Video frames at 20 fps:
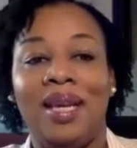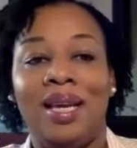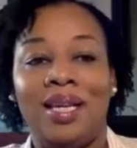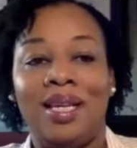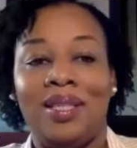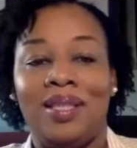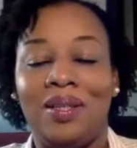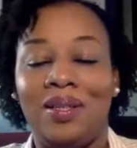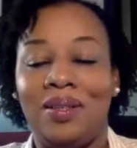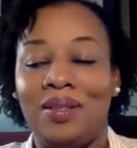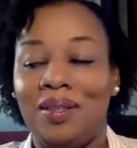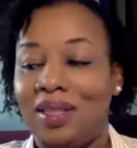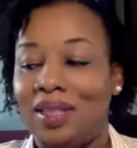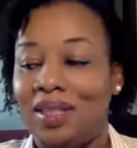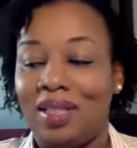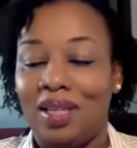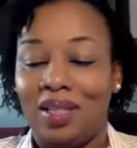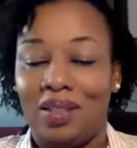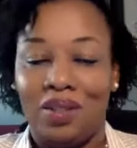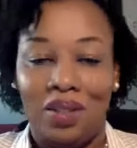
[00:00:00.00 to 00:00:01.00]
So this
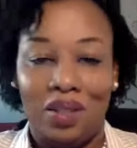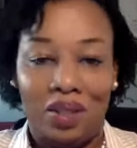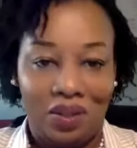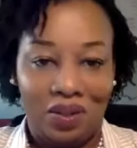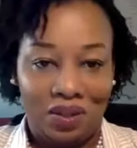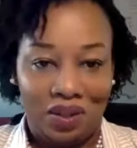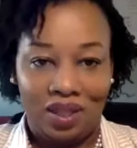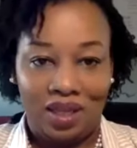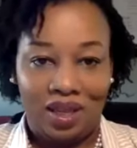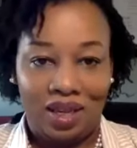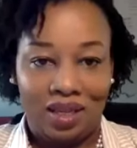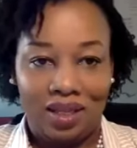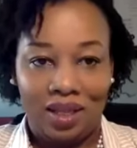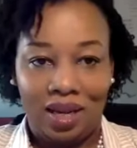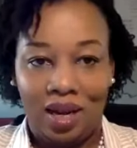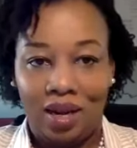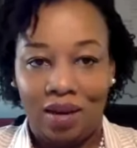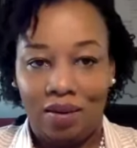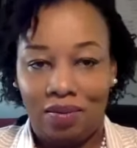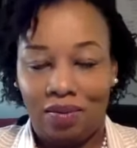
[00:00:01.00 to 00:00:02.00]
is Attorney Claudine
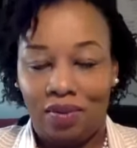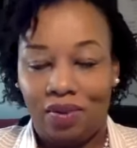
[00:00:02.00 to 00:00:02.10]
Gasana.